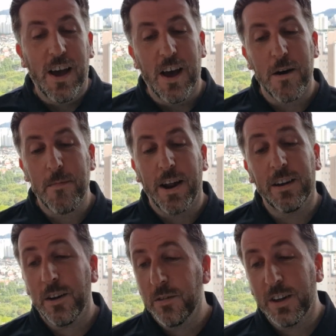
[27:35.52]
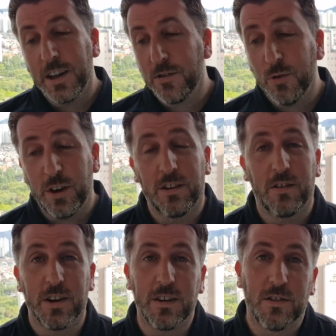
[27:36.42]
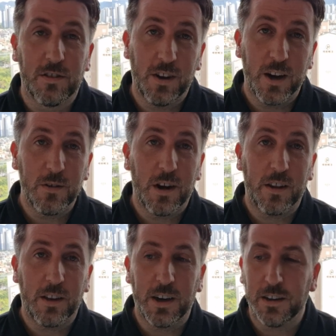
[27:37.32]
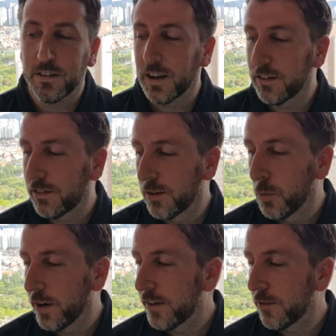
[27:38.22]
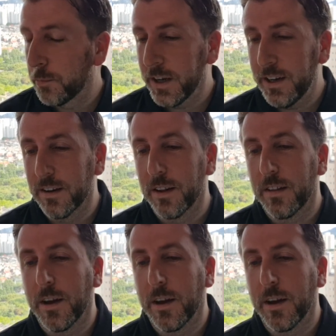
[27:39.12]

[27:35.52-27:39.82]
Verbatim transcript: Um, and I don't think that's rocket science. You know, I think that's that's the way it's been.